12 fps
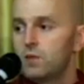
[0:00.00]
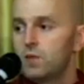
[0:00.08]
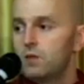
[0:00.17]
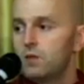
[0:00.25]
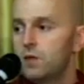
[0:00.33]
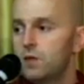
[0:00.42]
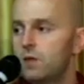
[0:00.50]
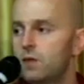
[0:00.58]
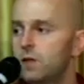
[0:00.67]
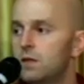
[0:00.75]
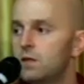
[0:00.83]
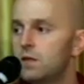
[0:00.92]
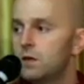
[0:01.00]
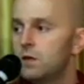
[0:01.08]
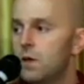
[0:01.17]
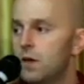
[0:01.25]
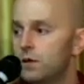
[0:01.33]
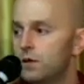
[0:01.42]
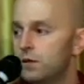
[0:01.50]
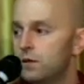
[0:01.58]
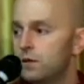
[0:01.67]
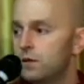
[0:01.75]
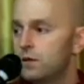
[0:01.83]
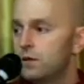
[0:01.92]
He said, think about it.
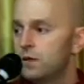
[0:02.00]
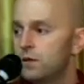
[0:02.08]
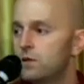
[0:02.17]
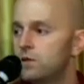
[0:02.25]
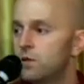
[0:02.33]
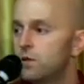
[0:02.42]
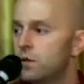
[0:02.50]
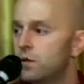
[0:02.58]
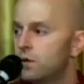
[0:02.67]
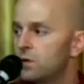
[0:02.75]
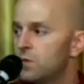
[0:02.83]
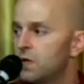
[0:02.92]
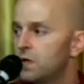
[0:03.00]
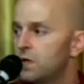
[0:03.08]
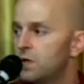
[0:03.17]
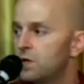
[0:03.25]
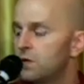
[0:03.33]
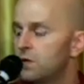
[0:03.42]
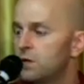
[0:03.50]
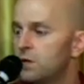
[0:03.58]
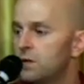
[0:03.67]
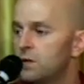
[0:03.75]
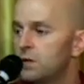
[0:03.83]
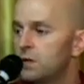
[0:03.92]
Is this going to hurt me?
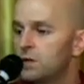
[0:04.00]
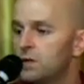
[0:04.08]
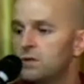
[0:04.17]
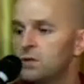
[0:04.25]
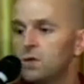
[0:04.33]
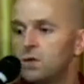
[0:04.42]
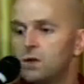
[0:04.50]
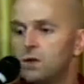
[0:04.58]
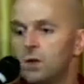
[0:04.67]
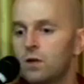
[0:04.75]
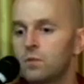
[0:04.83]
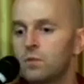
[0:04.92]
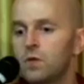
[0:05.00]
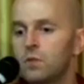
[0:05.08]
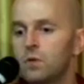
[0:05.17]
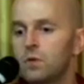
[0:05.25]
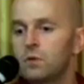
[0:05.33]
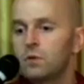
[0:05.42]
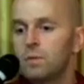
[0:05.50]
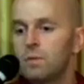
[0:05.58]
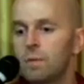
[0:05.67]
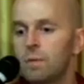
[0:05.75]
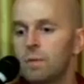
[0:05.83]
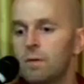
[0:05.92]
Is this going to hurt other people?
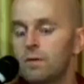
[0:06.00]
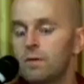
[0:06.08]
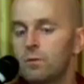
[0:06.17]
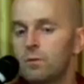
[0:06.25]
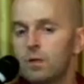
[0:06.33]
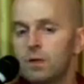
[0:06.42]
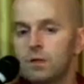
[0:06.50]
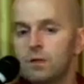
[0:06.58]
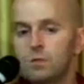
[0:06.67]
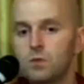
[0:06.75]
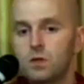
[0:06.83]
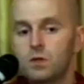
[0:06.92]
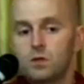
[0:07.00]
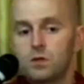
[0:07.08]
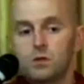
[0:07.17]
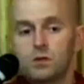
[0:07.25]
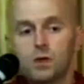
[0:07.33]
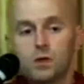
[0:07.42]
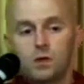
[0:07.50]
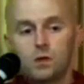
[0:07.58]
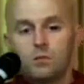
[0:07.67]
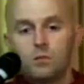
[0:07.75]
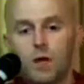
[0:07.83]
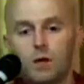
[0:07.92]
Will I experience
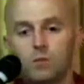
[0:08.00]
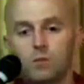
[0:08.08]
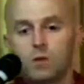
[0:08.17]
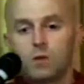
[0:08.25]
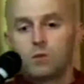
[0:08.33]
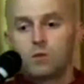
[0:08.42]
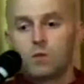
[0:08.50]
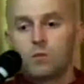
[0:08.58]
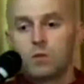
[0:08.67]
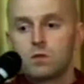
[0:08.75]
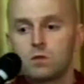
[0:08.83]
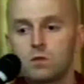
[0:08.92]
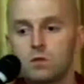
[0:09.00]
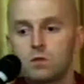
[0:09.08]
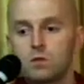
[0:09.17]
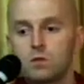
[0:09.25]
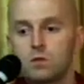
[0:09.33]
bad results from this?